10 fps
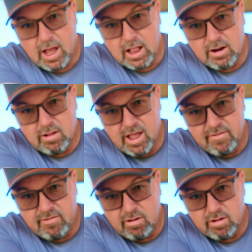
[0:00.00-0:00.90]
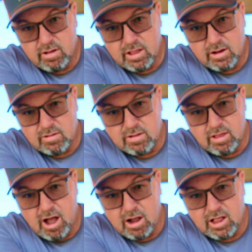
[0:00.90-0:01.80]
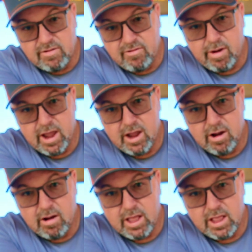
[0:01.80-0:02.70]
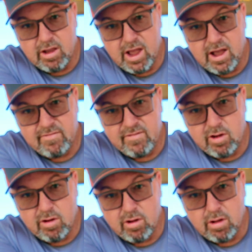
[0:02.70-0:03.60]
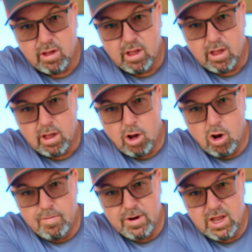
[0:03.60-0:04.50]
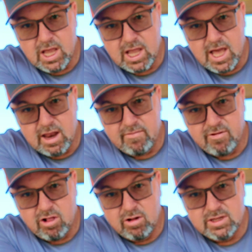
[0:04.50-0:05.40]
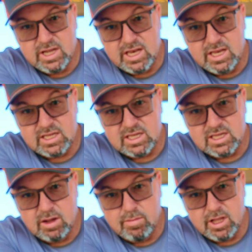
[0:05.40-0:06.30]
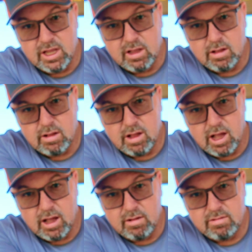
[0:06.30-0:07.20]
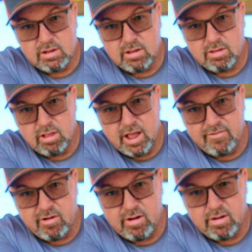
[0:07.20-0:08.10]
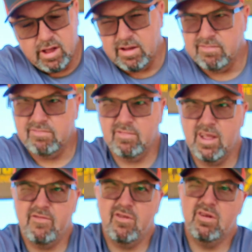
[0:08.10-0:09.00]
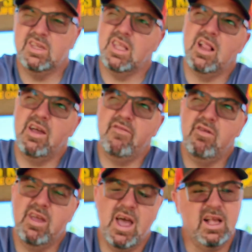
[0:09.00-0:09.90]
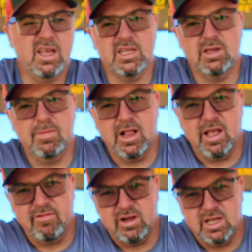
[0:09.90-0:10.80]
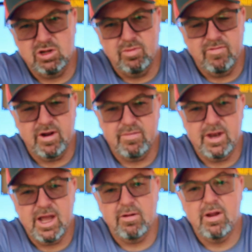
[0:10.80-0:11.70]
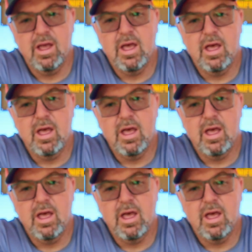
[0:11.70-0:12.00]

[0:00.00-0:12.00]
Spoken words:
a little lever, a little lock lever right here, and you have your opening and kind of closing and disassembling lever. Lever? Is that the lever? Yeah, I guess it'd be a lever because you move it up and down.